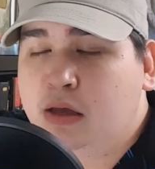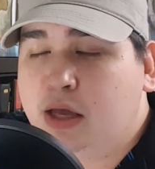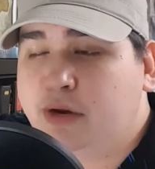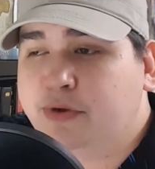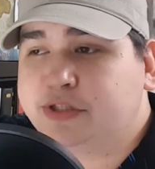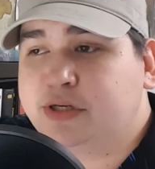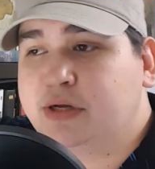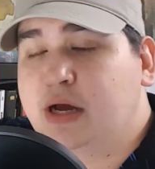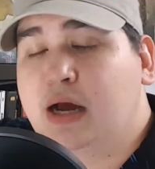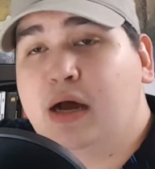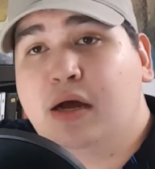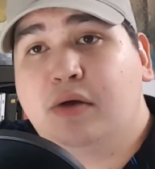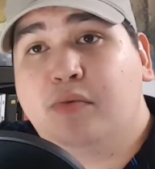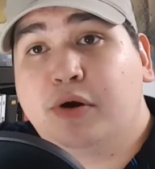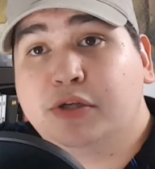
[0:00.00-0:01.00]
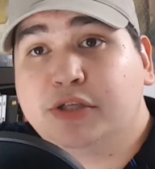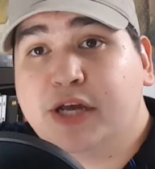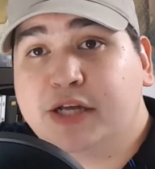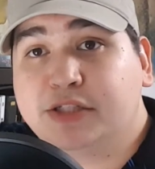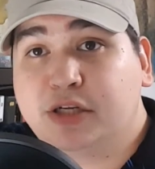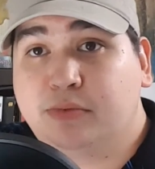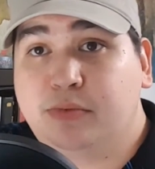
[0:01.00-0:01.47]
Anyways, why don't you
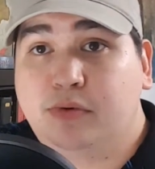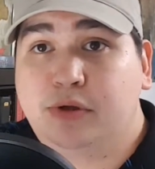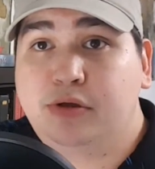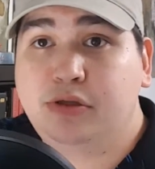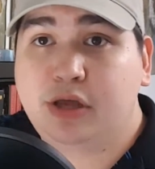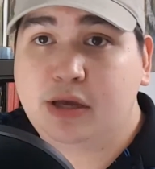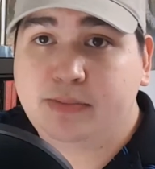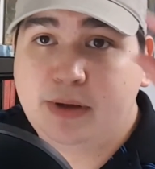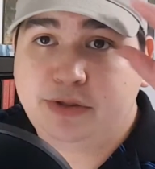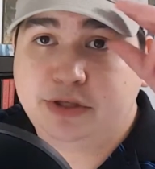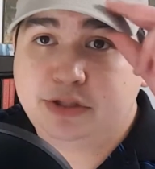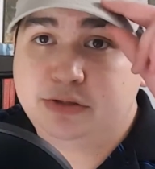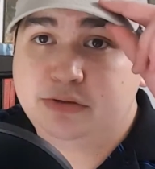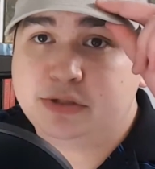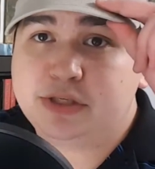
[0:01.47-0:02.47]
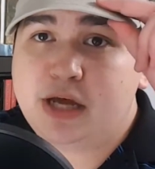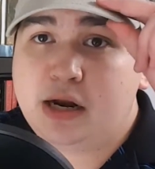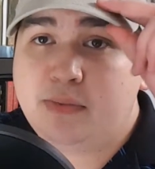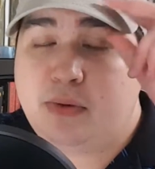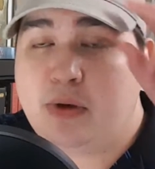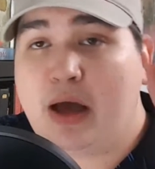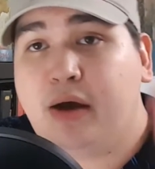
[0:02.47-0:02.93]
guys tell me what you think about this new
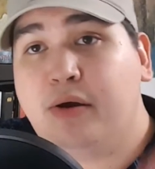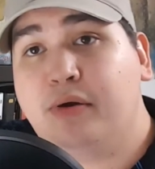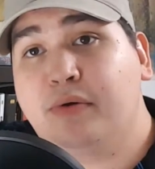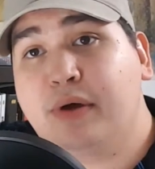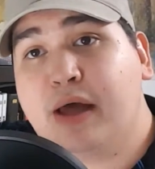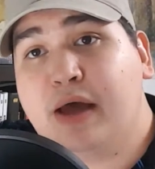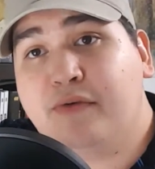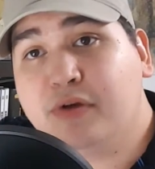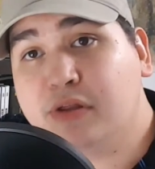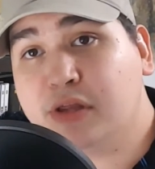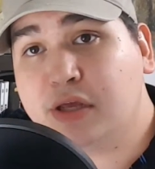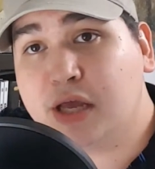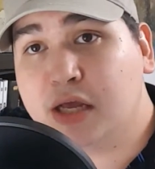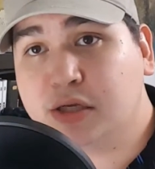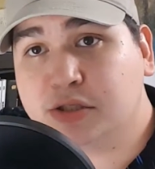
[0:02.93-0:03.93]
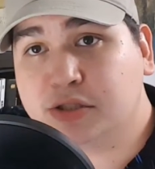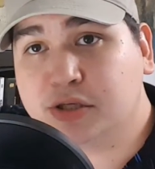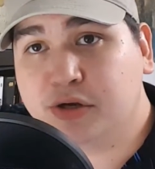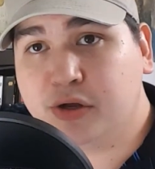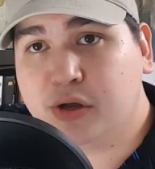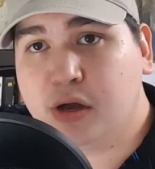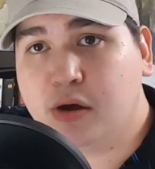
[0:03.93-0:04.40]
setup, how everything else is going
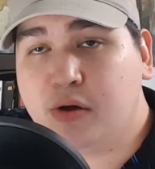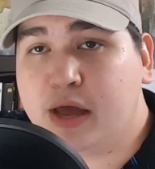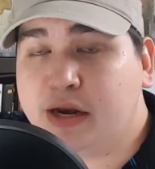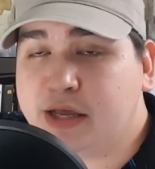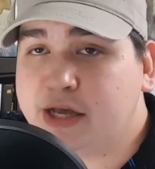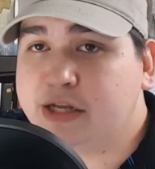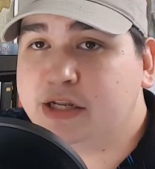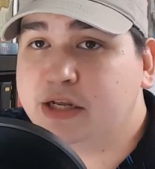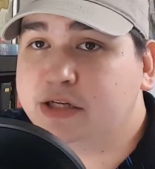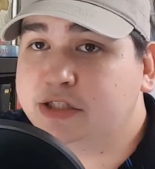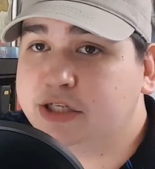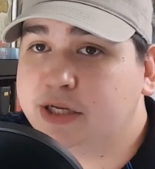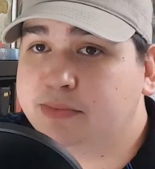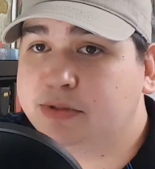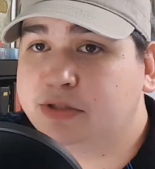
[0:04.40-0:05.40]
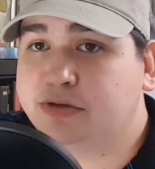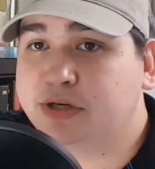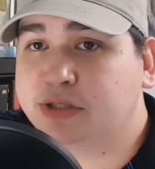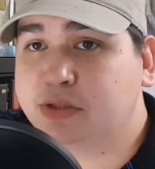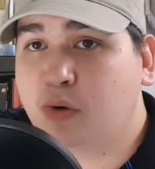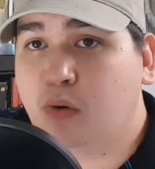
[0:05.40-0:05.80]
to go, any ideas, tips, tricks,